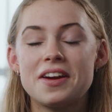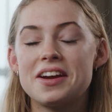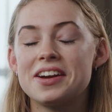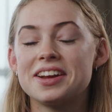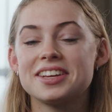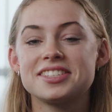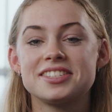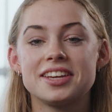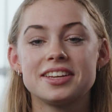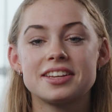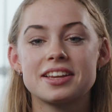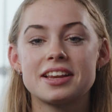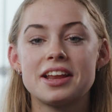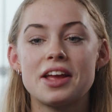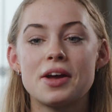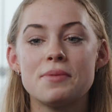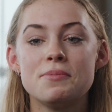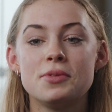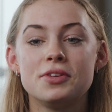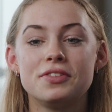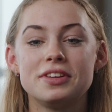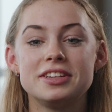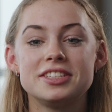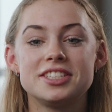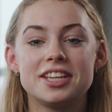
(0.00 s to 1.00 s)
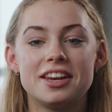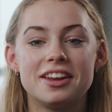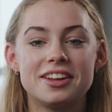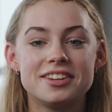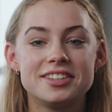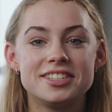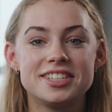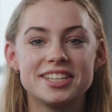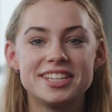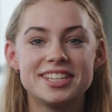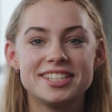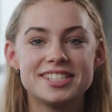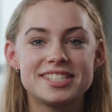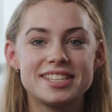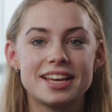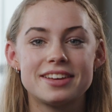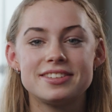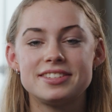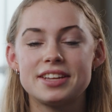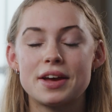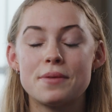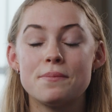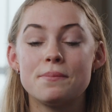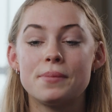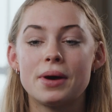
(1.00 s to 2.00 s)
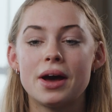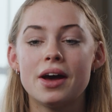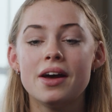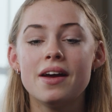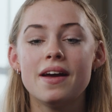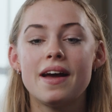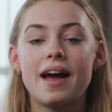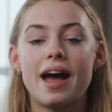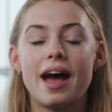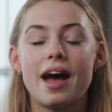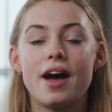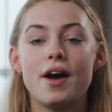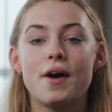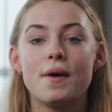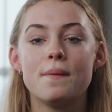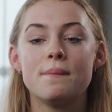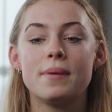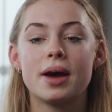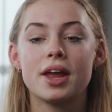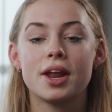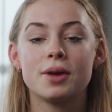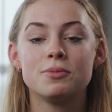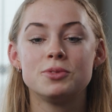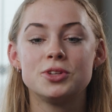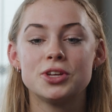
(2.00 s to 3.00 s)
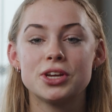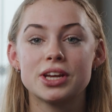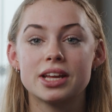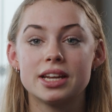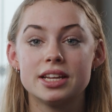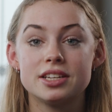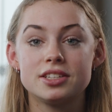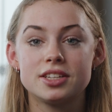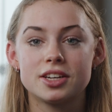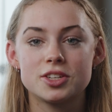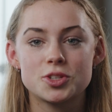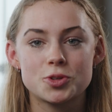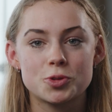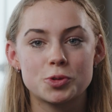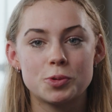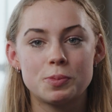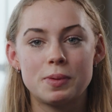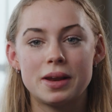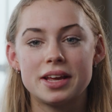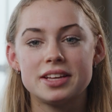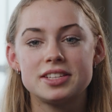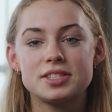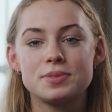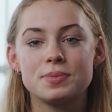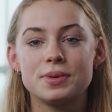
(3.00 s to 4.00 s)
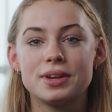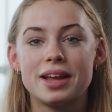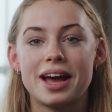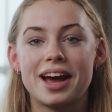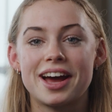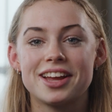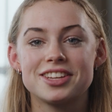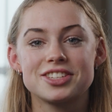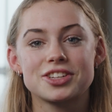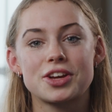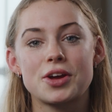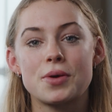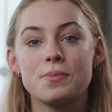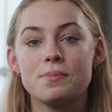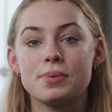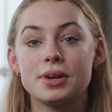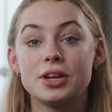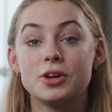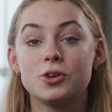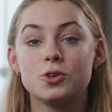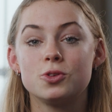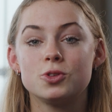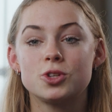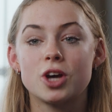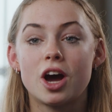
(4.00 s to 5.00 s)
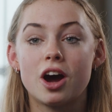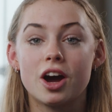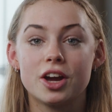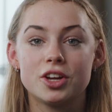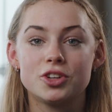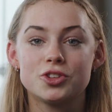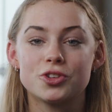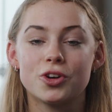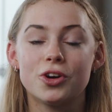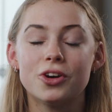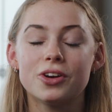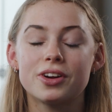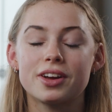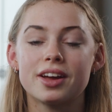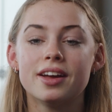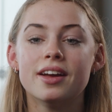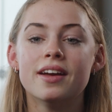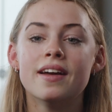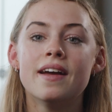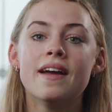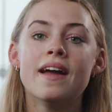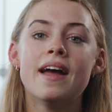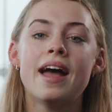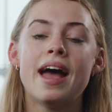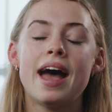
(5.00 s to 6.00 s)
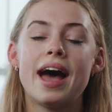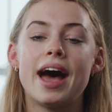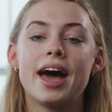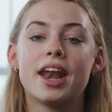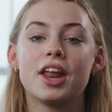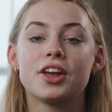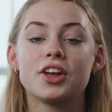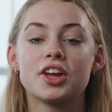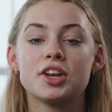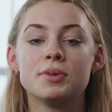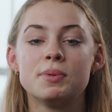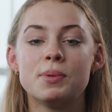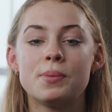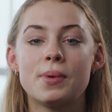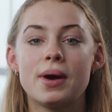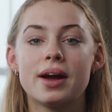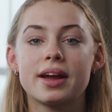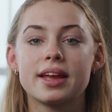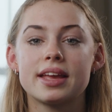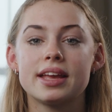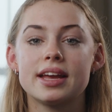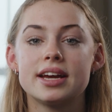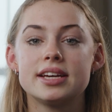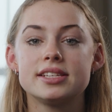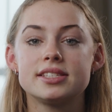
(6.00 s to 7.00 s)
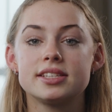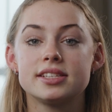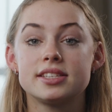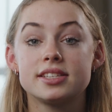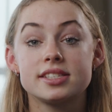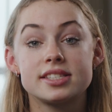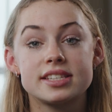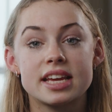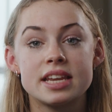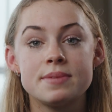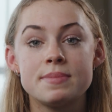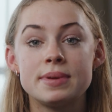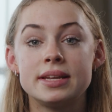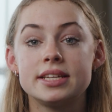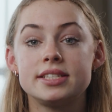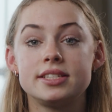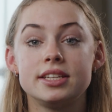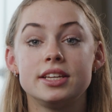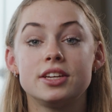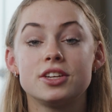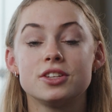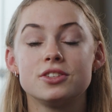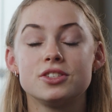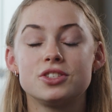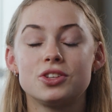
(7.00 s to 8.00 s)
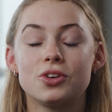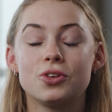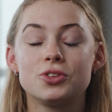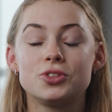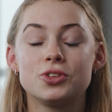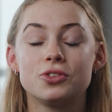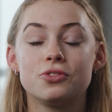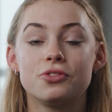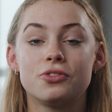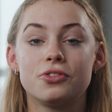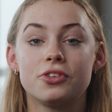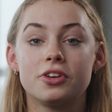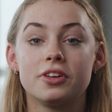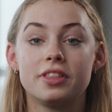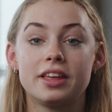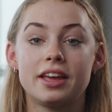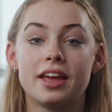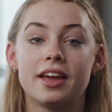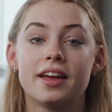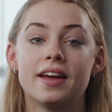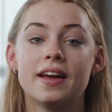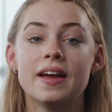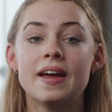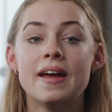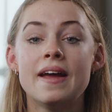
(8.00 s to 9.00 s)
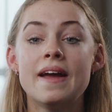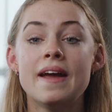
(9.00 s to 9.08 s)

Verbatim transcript: very excitingly, I'm moving to London in September um, and I'm doing an industrial placement at a company called Hydrock and I'm going to be working as a sustainability consultant for the year.